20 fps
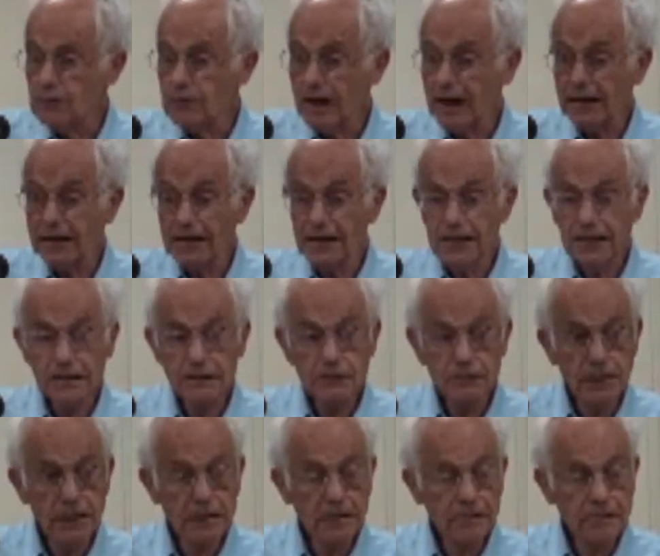Ma'achelet
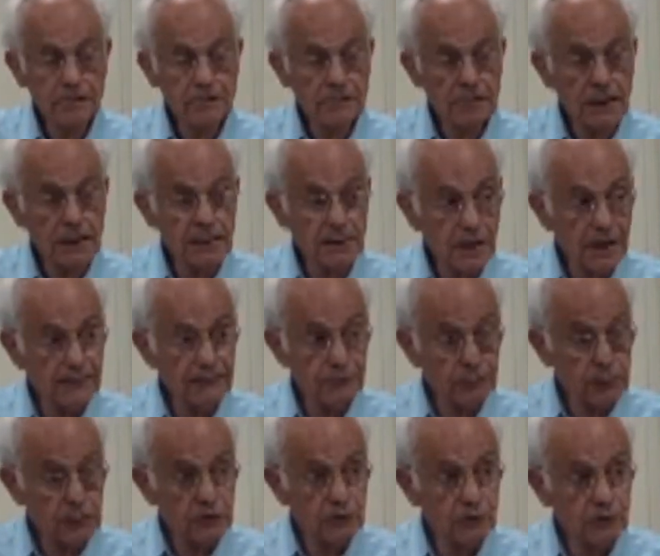means a
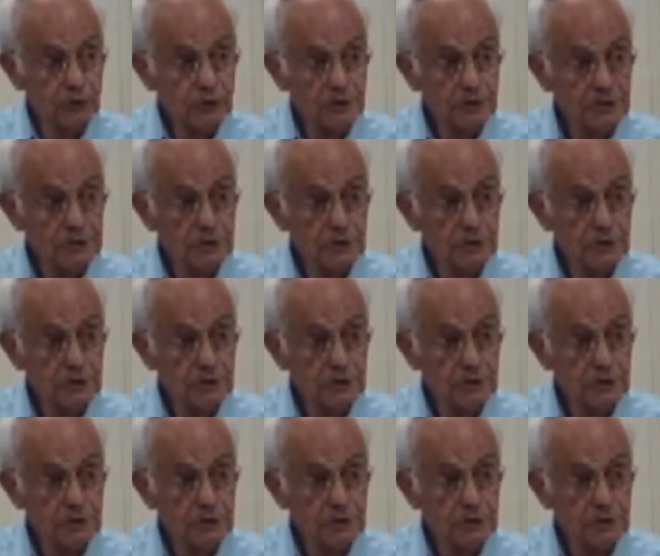knife which